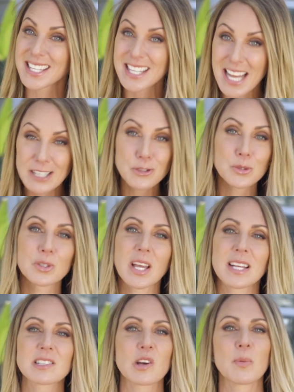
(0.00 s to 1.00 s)
natural
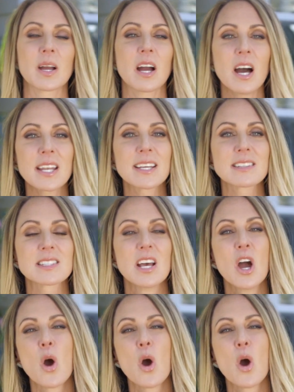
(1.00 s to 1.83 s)
antibiotics